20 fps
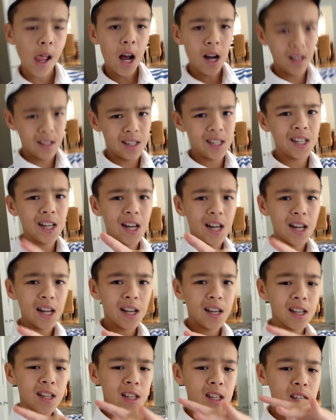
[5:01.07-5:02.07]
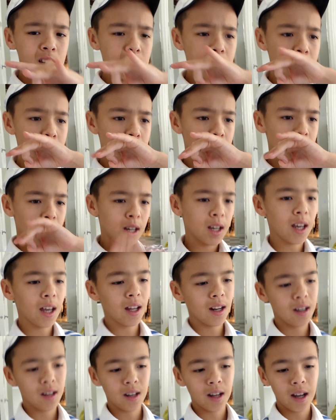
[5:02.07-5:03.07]
I'll see you guys
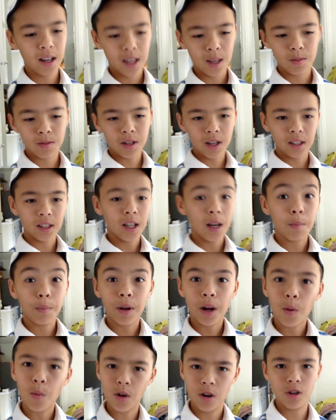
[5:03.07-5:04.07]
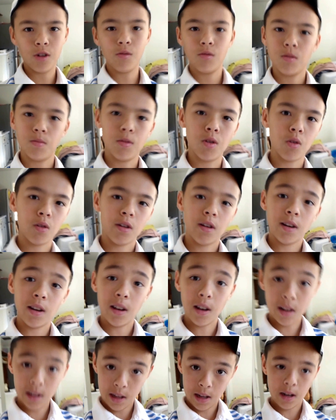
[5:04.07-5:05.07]
again. I keep saying that, but I want to do some yoga
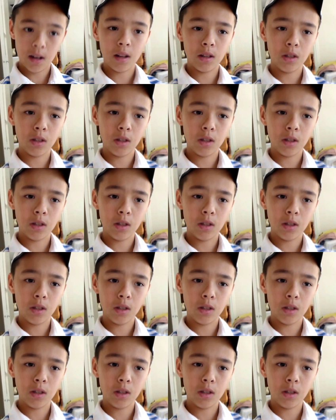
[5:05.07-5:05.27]
again.